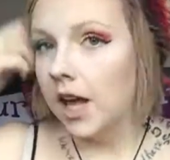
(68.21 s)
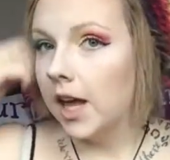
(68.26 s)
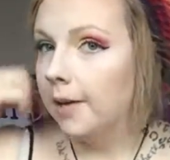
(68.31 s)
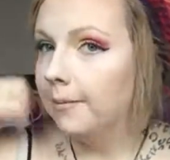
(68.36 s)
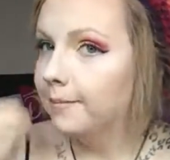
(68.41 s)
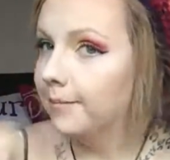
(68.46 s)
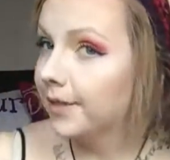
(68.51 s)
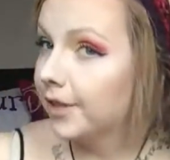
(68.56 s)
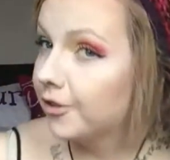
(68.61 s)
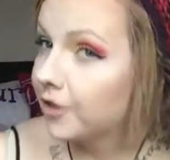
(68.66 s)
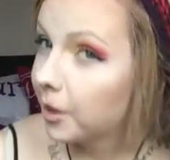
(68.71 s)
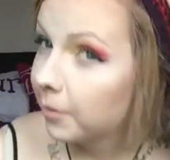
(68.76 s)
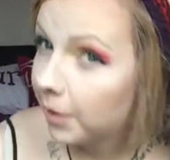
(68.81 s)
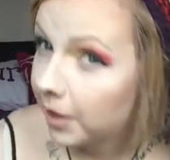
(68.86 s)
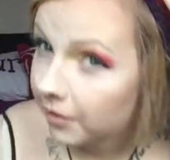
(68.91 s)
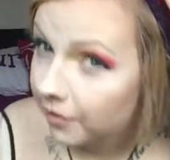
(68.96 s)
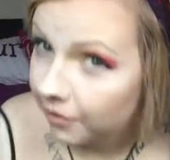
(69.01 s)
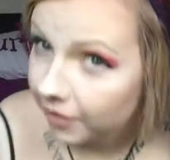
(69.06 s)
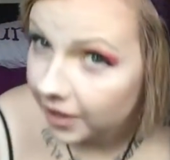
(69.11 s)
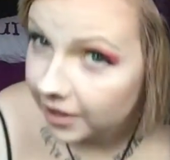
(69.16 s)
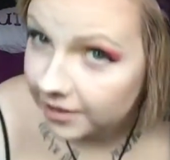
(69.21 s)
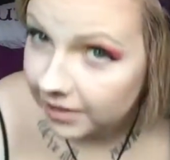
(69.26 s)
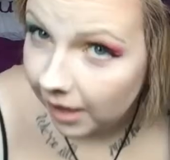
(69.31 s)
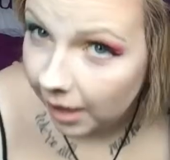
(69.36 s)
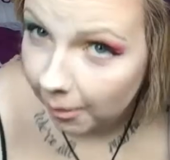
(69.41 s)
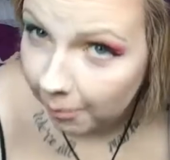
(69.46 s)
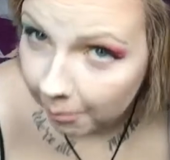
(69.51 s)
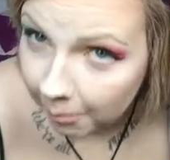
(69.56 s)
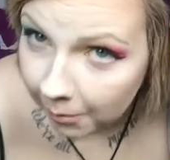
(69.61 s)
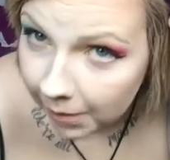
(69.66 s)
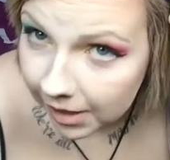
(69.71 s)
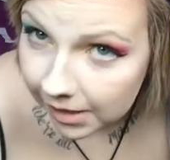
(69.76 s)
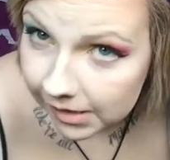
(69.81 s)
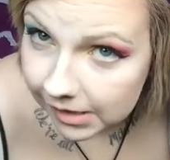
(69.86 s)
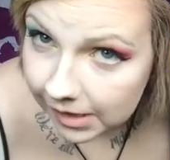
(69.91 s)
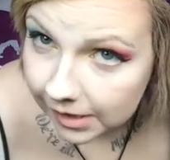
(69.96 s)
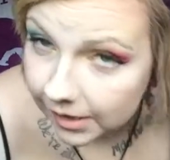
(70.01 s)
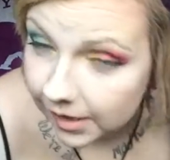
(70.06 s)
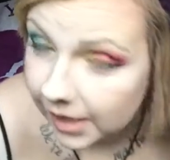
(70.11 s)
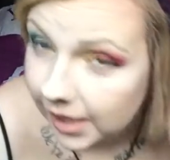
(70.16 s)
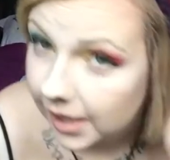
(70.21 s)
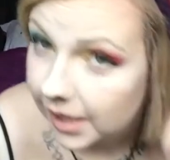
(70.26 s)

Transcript: Um, the dread band fits amazingly.